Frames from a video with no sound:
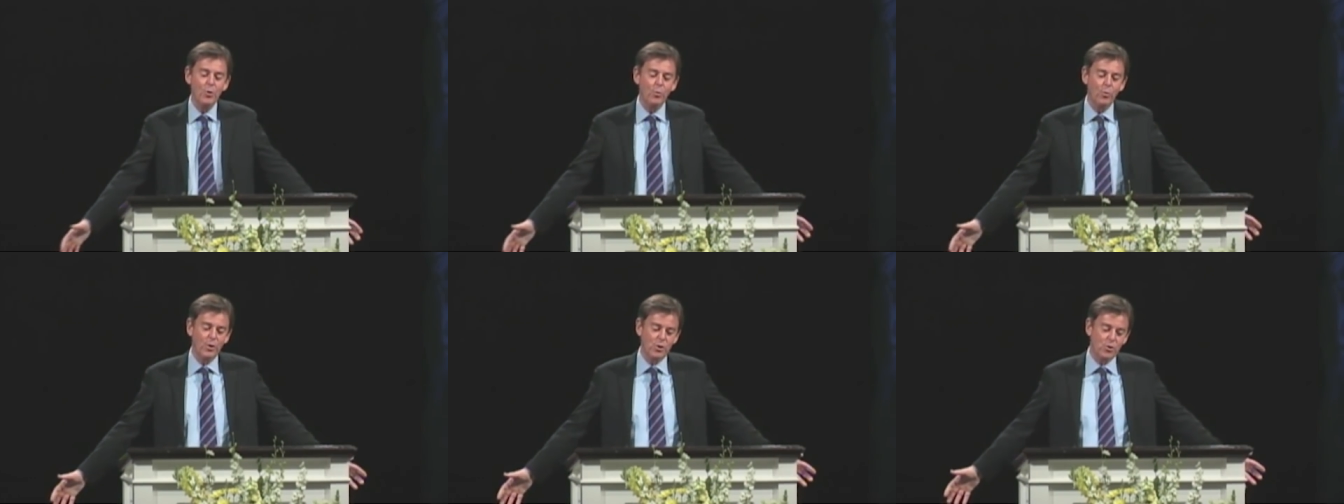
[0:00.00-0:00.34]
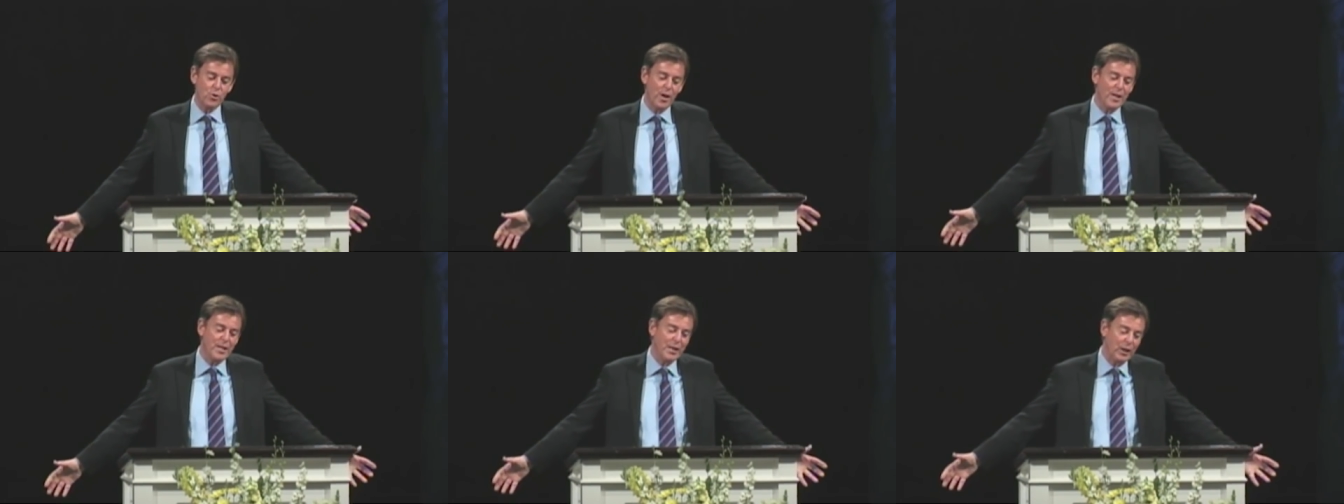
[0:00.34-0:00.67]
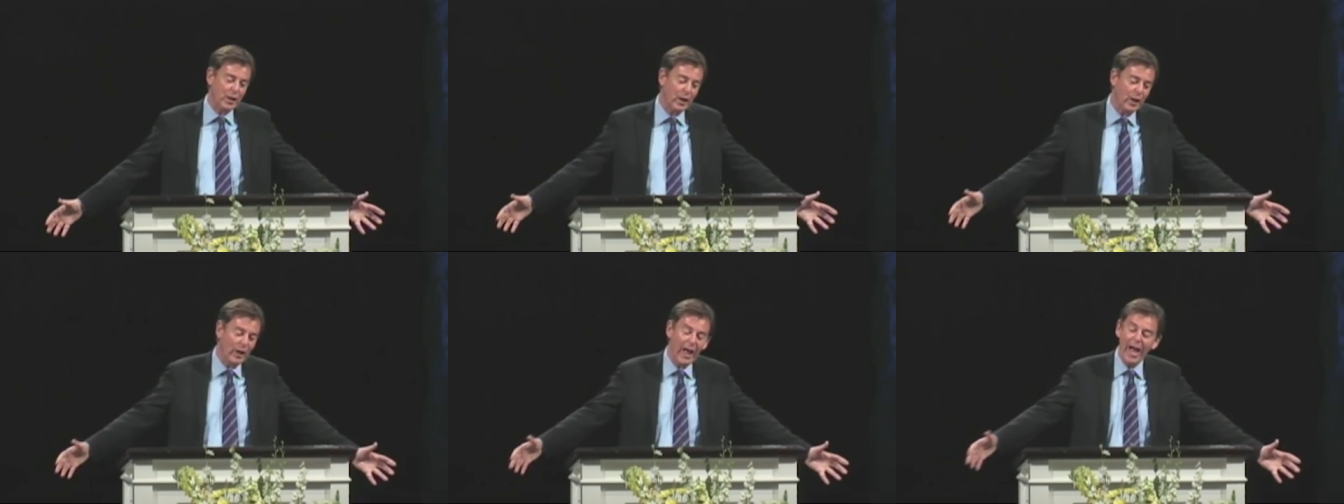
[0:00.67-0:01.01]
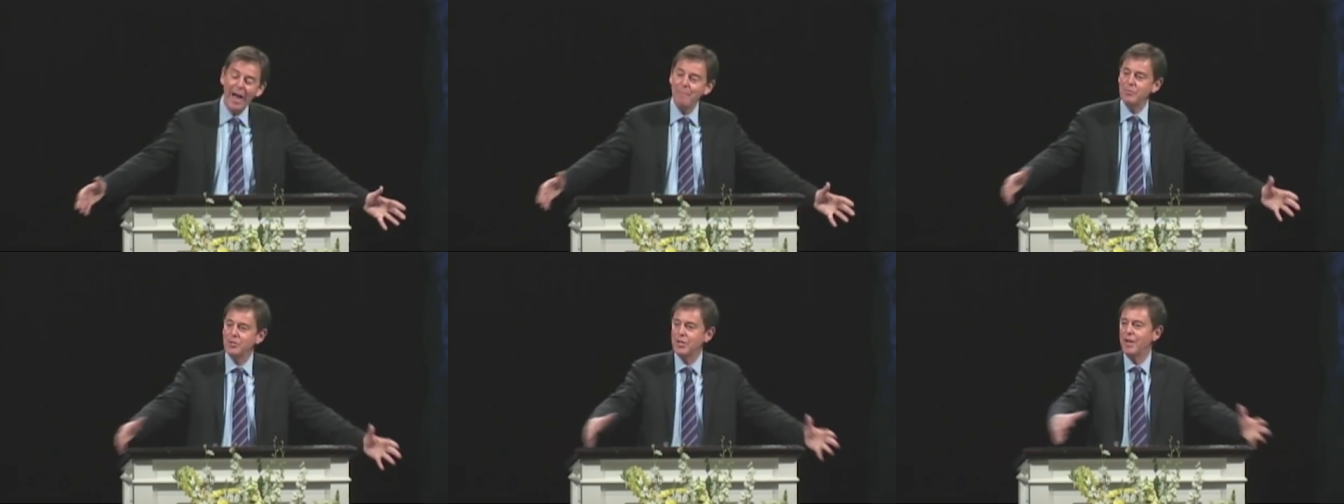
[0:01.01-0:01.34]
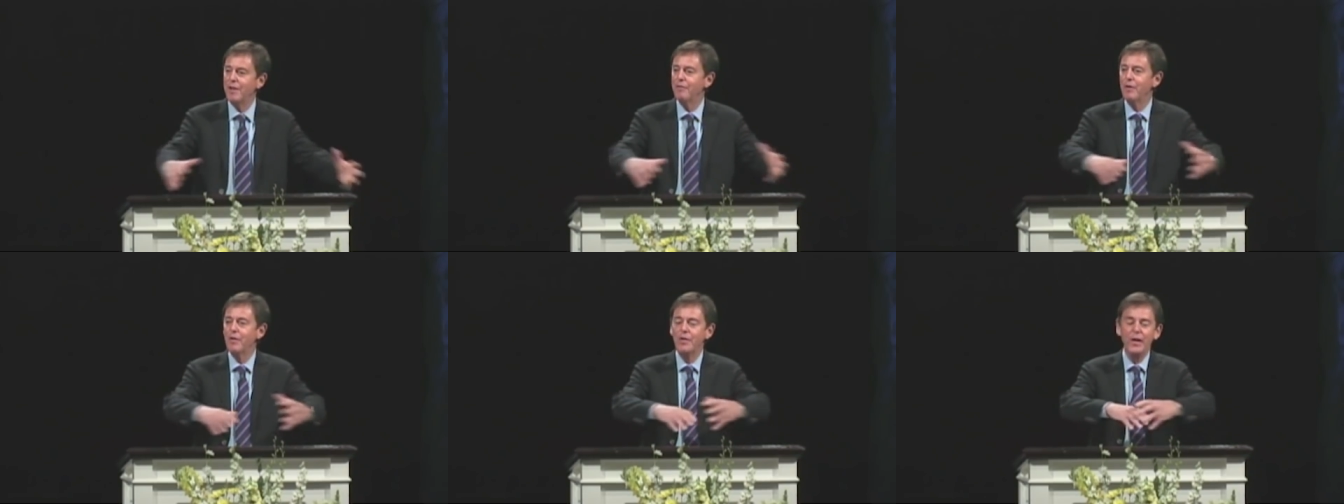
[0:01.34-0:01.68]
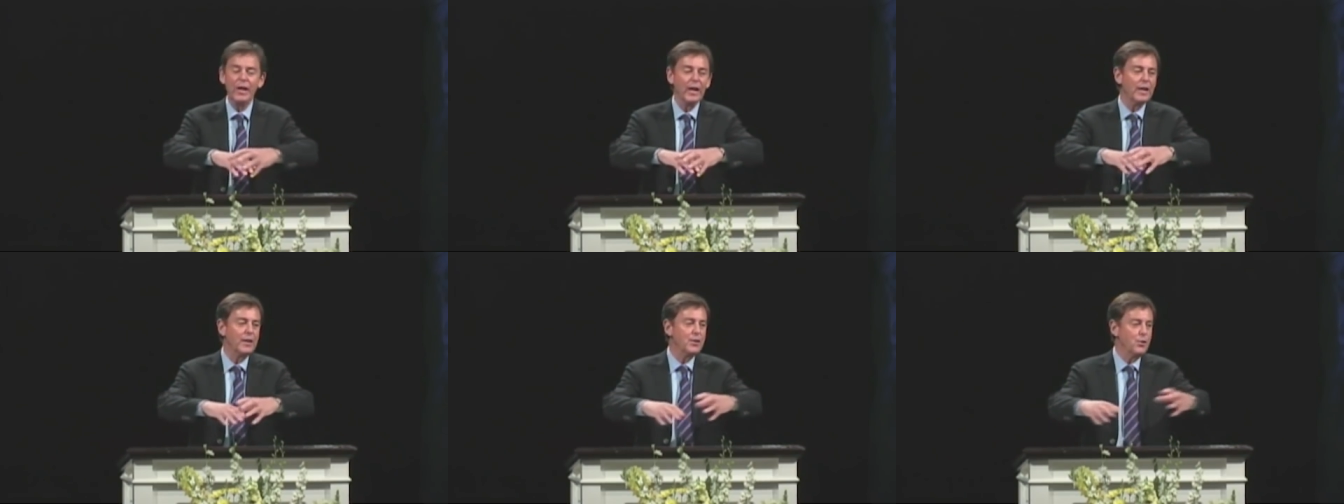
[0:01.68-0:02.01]
was trying to collapse
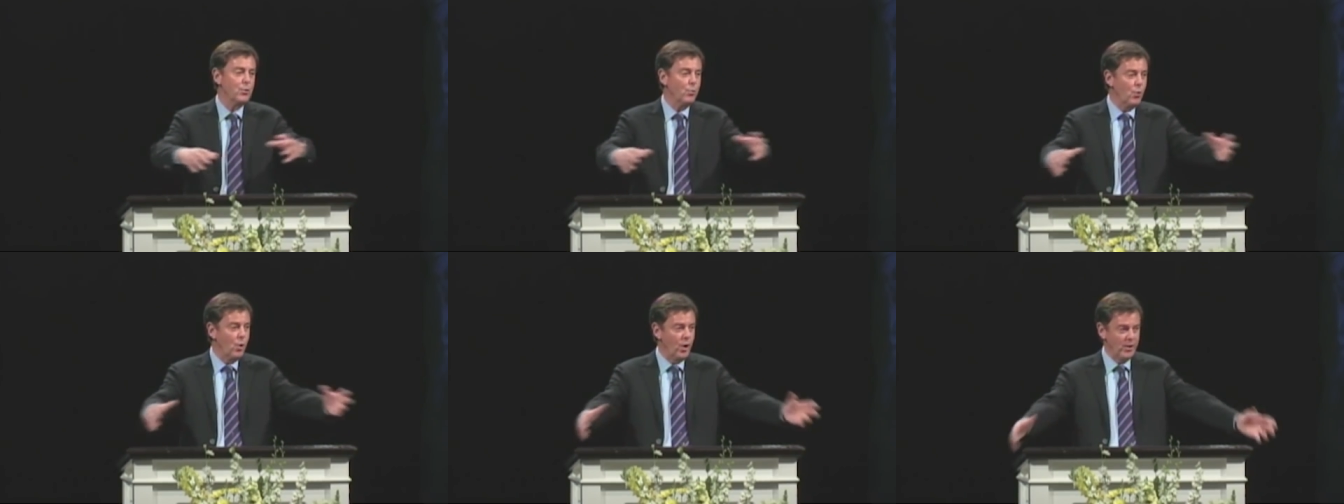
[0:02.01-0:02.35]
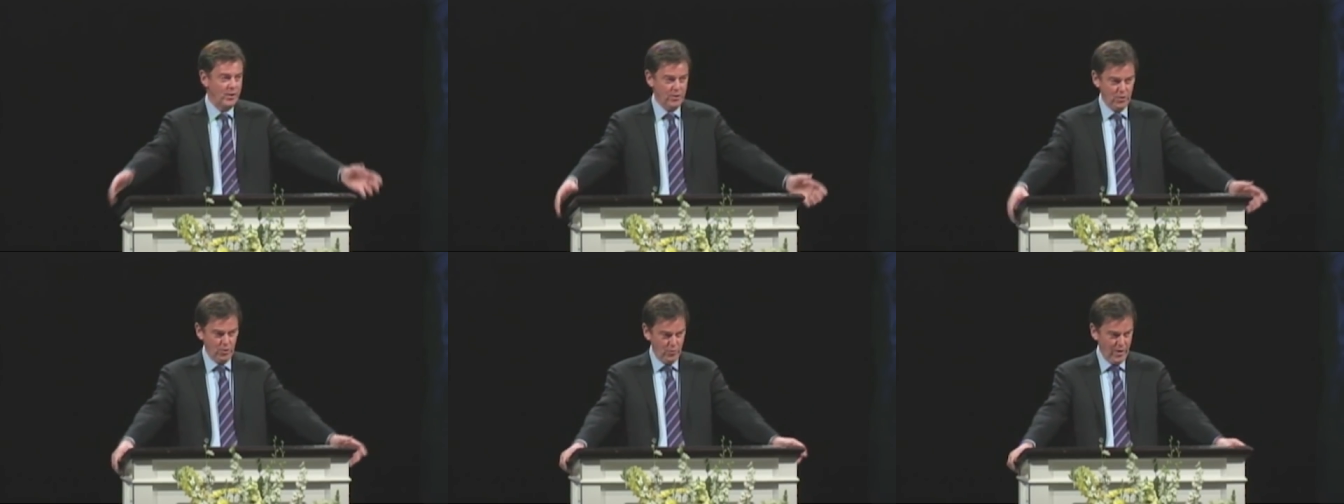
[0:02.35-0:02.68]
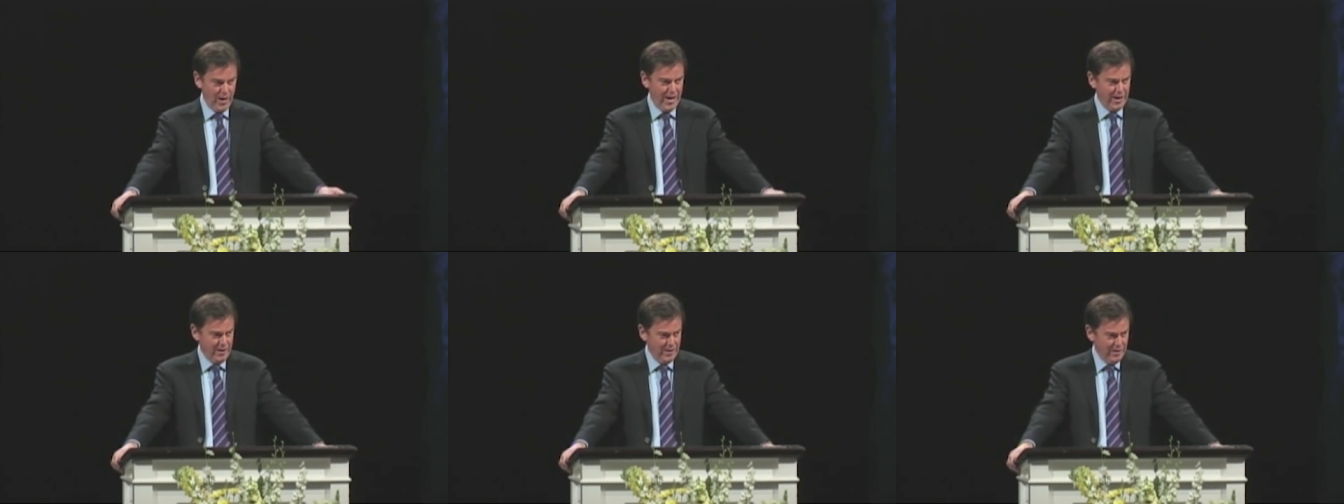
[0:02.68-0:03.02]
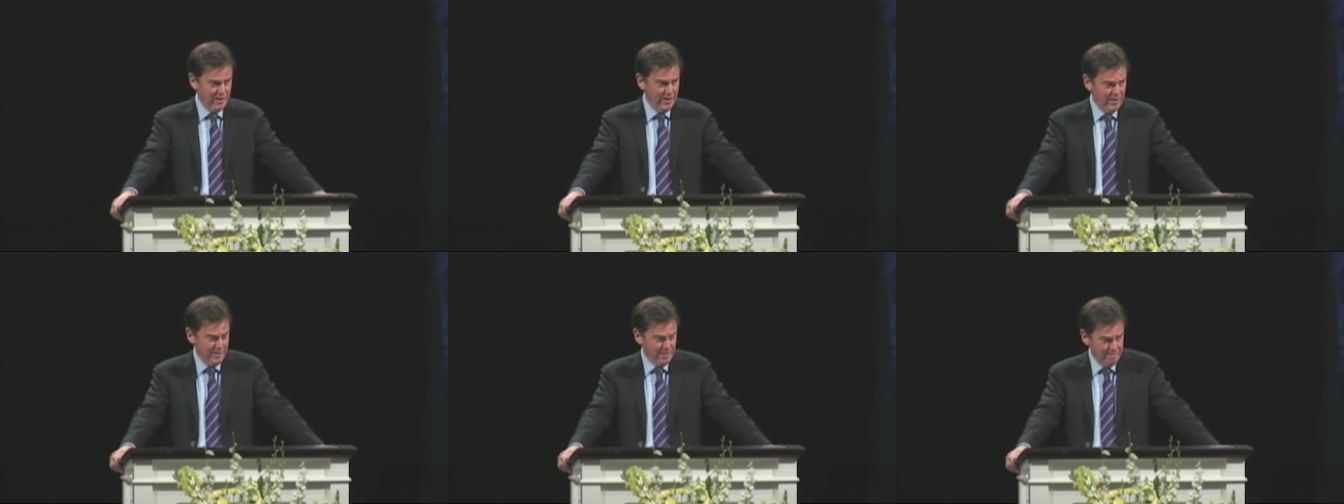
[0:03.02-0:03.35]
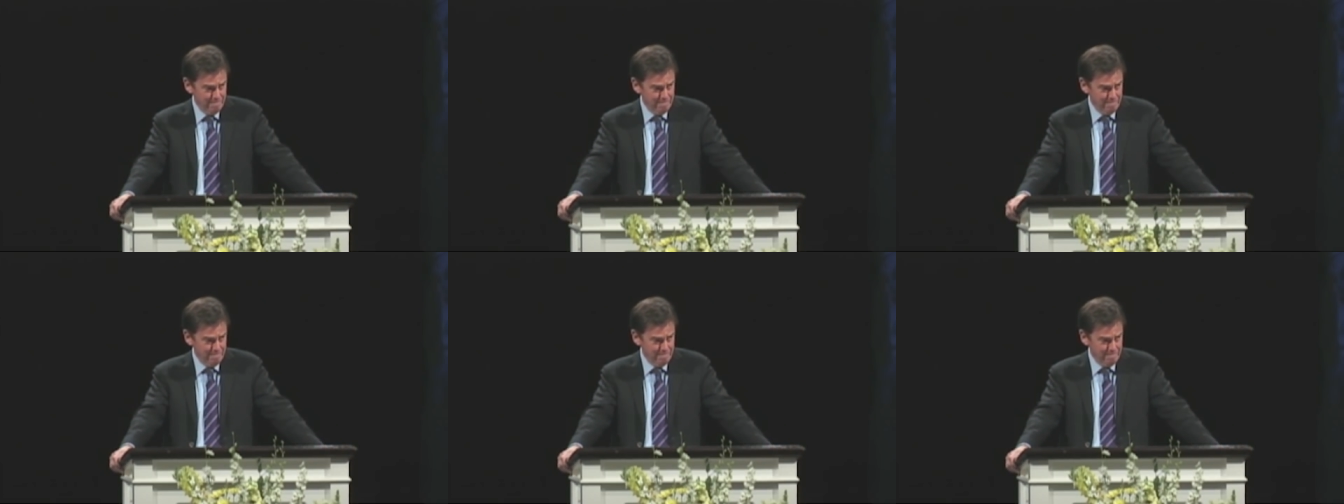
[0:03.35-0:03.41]
everything into one great